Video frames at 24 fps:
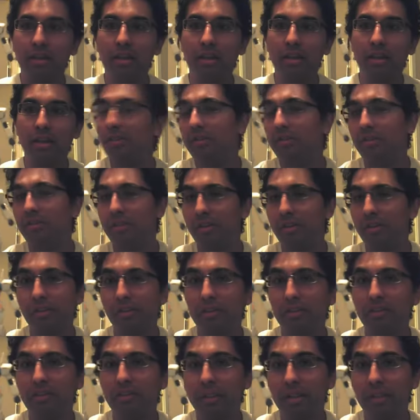This is the
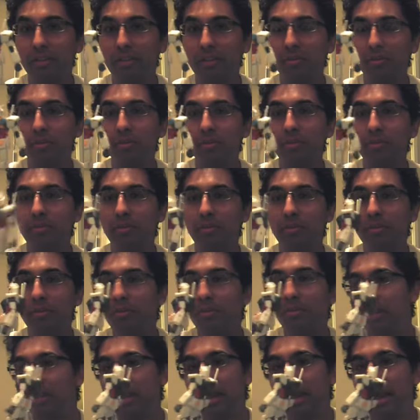RX-78-2. This
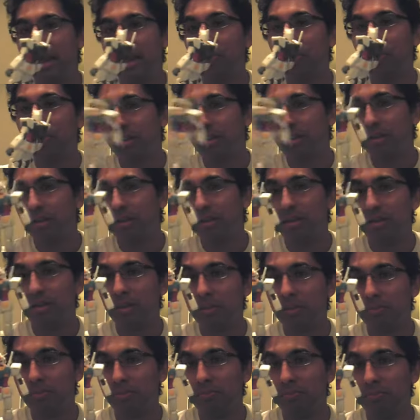is a high-grade
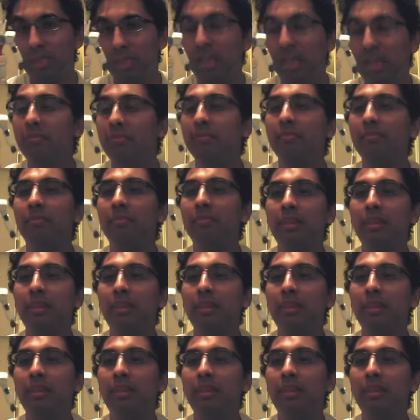kit.